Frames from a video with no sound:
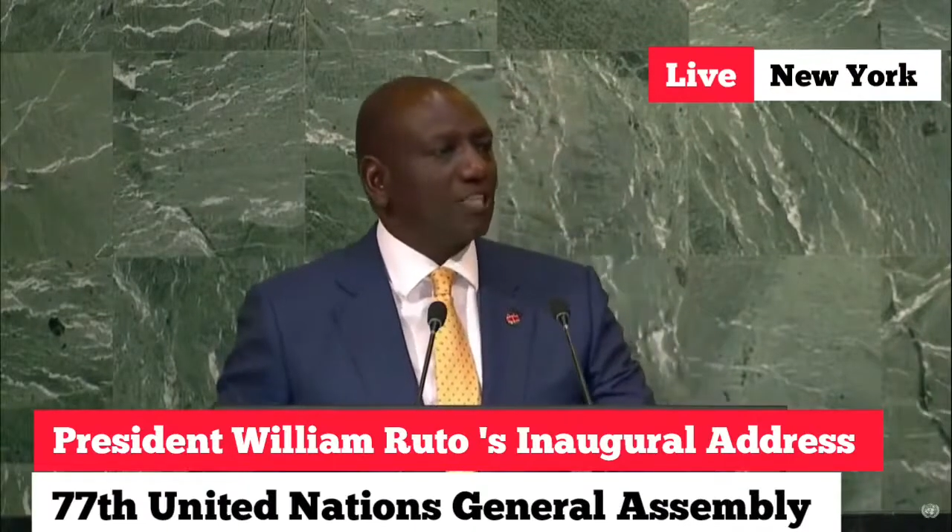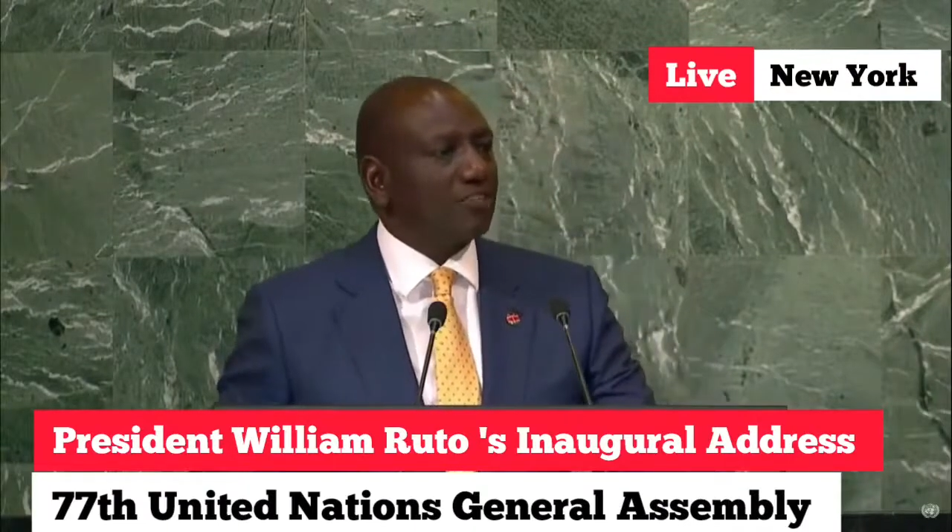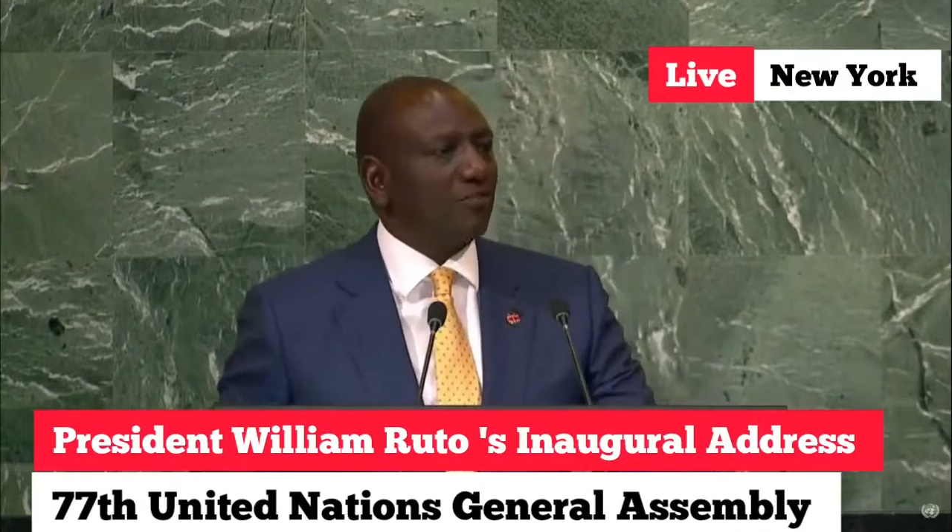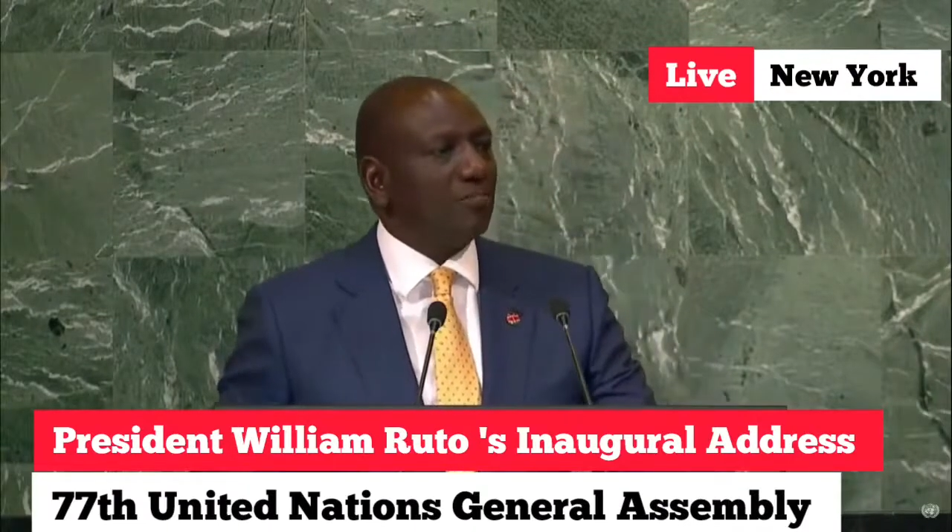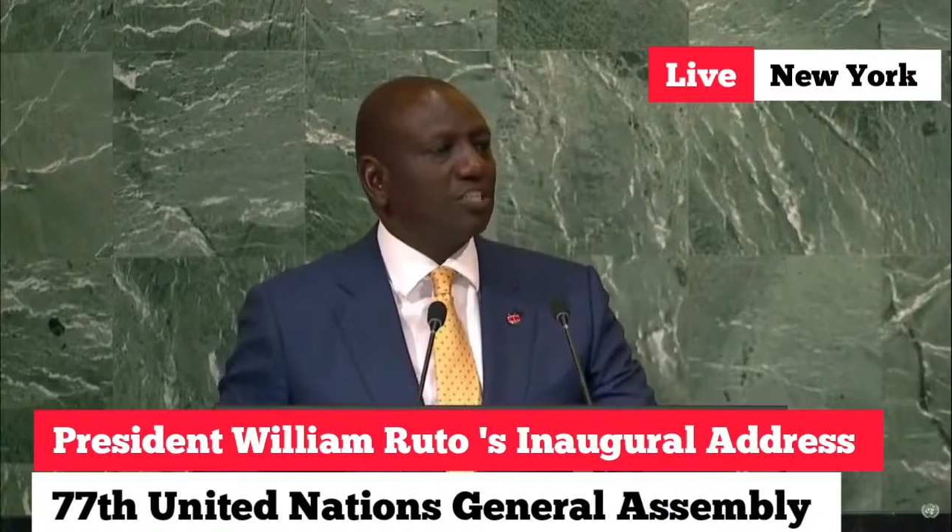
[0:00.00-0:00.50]

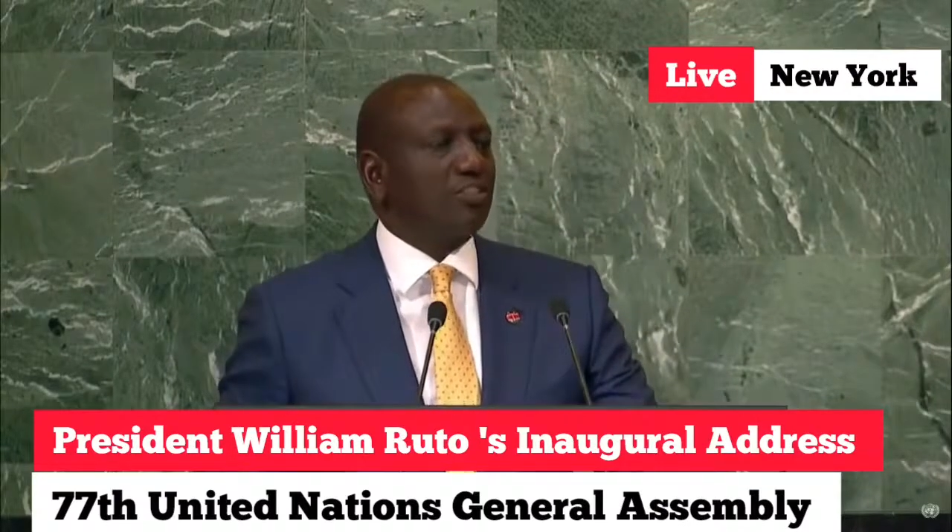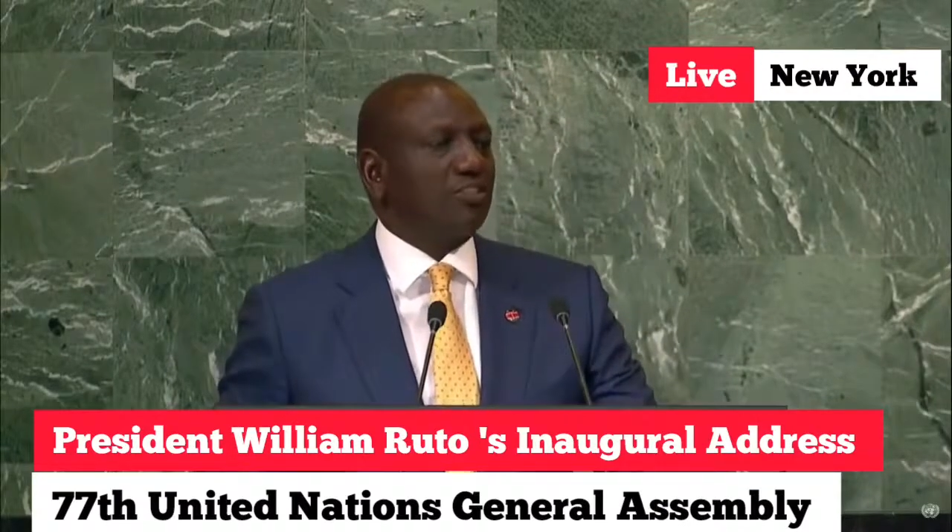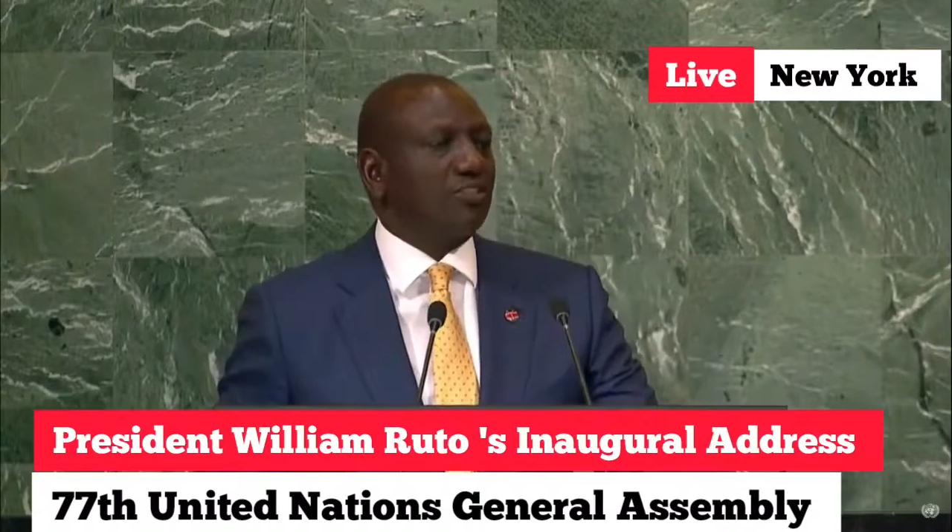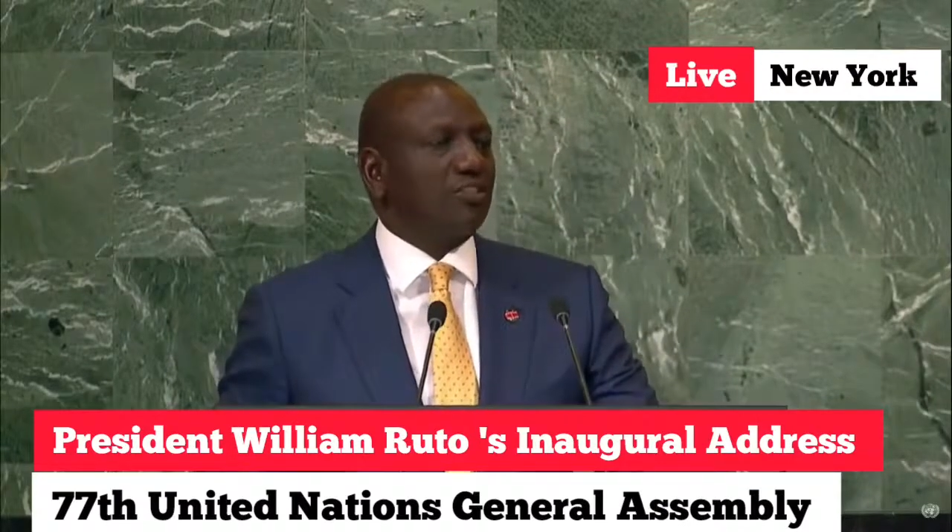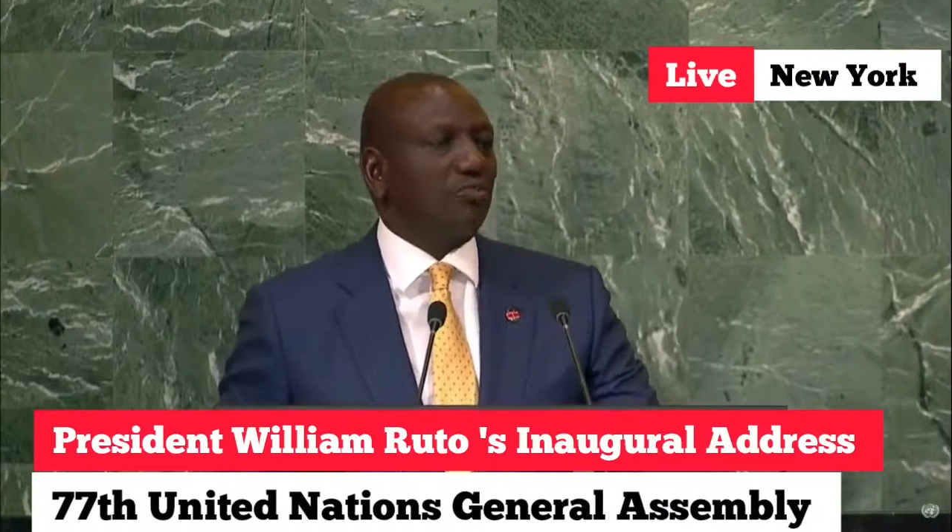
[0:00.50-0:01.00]

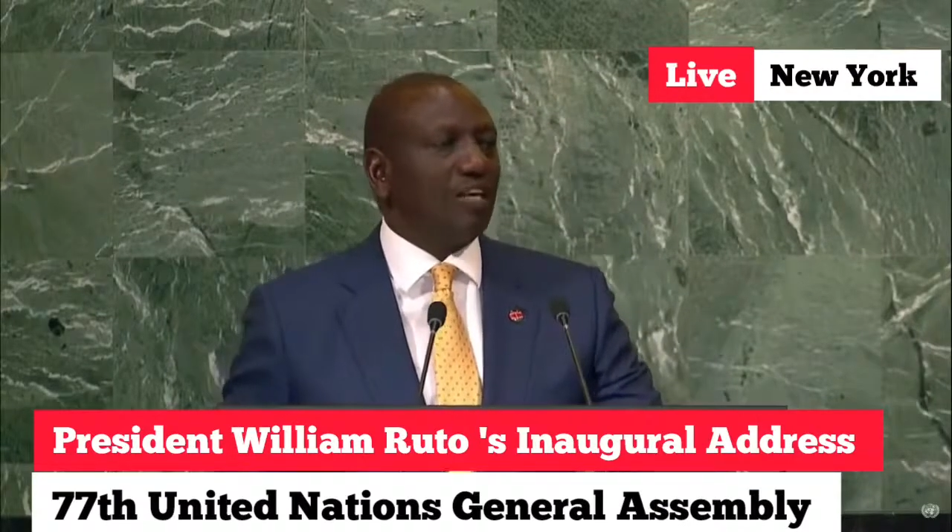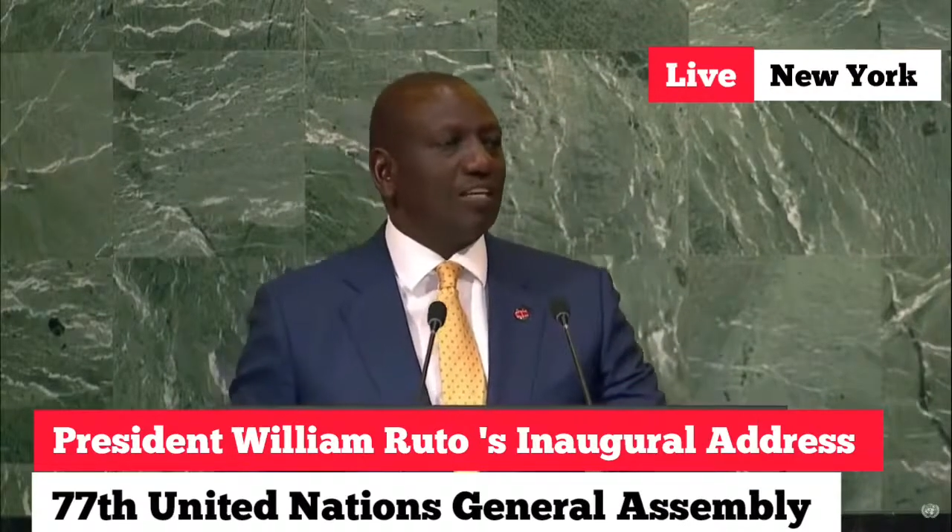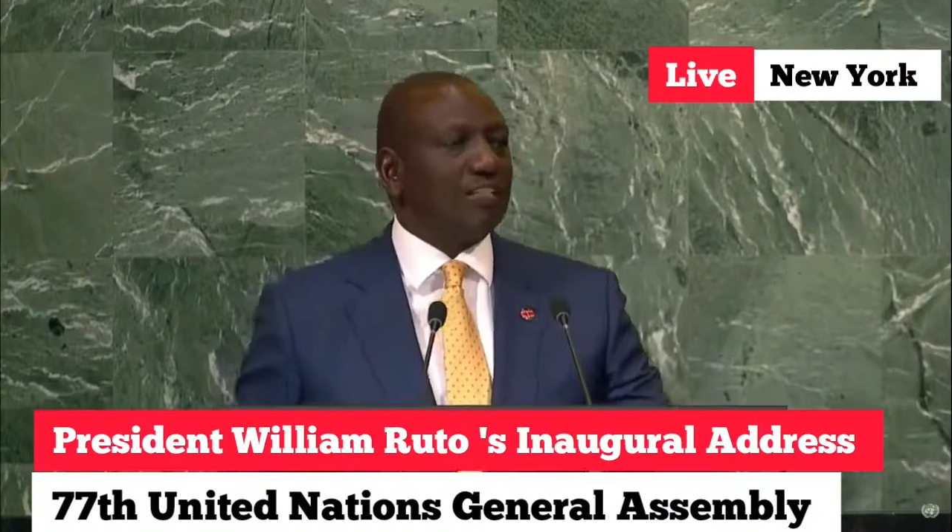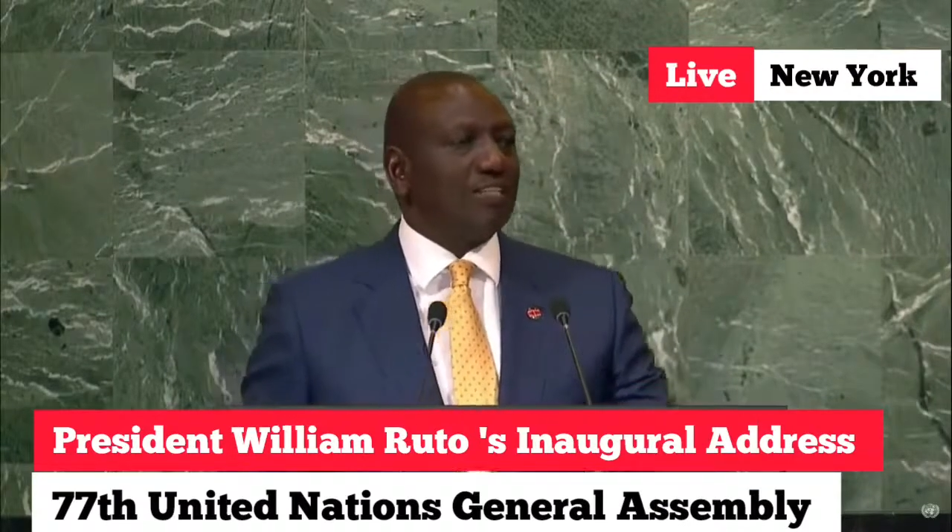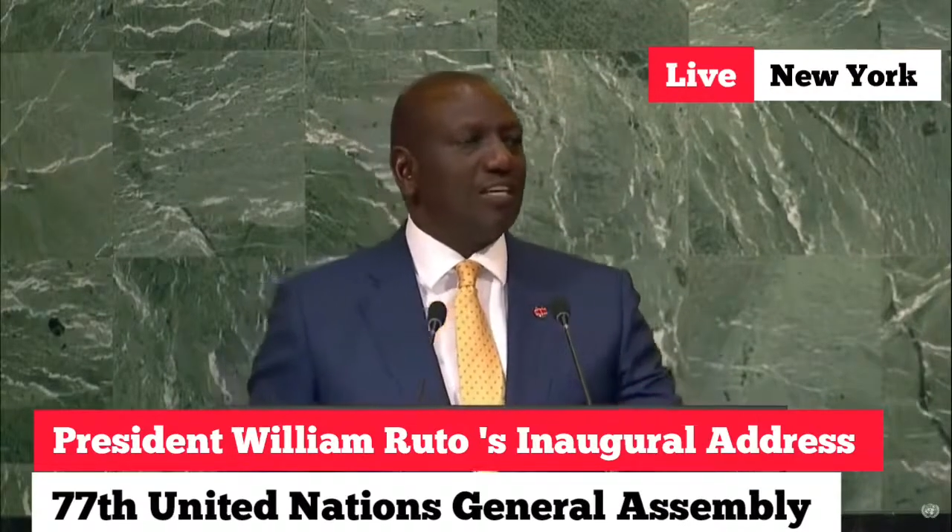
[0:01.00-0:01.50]
transformations
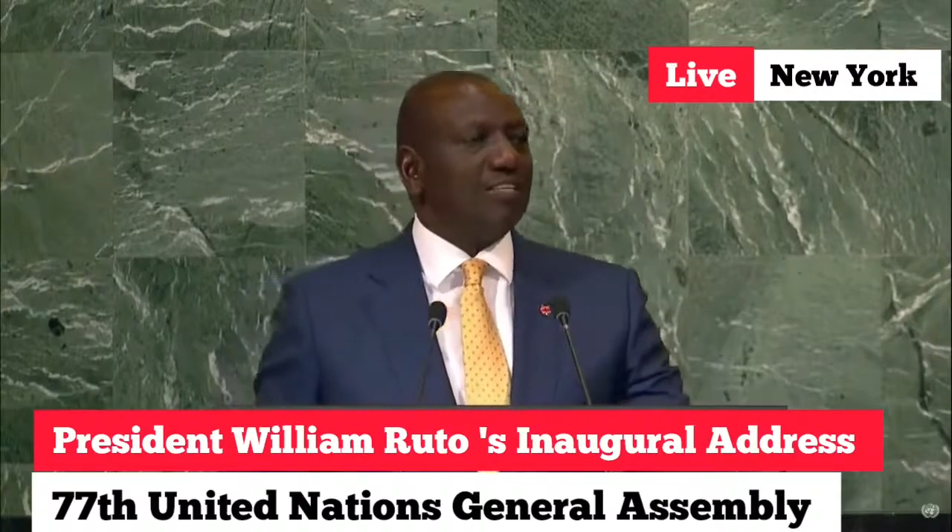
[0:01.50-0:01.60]
towards